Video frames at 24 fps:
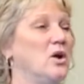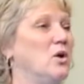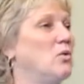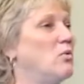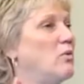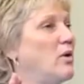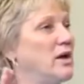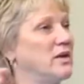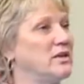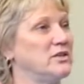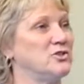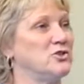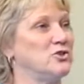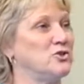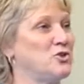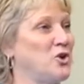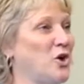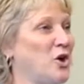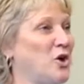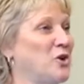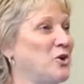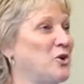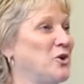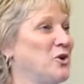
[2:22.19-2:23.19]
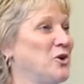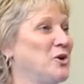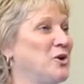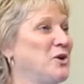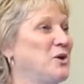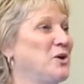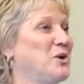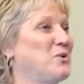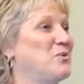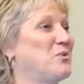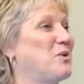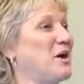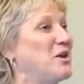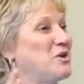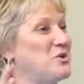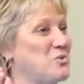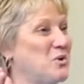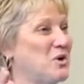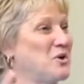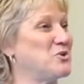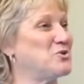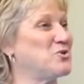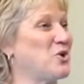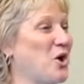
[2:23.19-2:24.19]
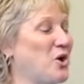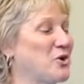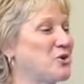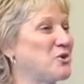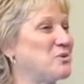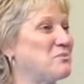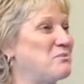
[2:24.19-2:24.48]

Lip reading: Why do you want your daughter